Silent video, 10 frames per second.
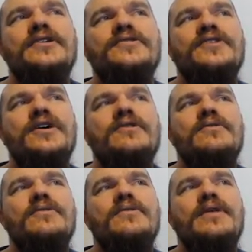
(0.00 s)

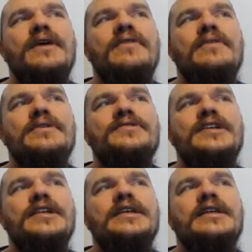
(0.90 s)
So if I want to
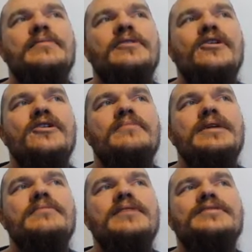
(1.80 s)
see the TWR on
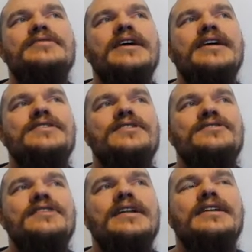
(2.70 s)
MedMess, I can
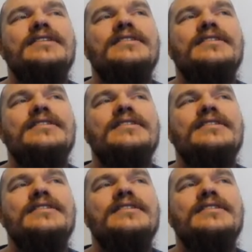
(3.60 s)
just tell it.